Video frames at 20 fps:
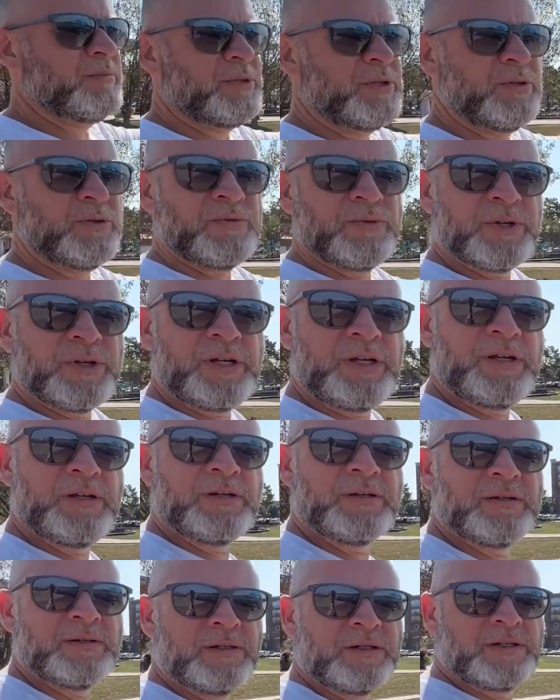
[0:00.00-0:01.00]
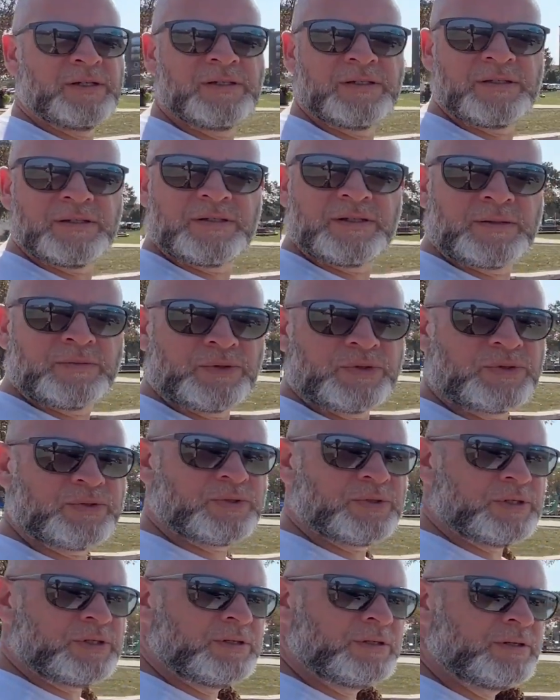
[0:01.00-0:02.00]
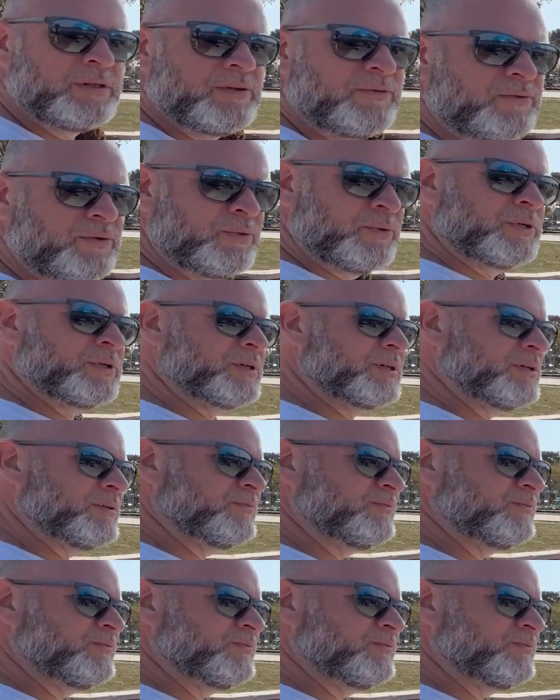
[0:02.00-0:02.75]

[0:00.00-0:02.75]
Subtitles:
me over here is the DoubleTree. If you want to come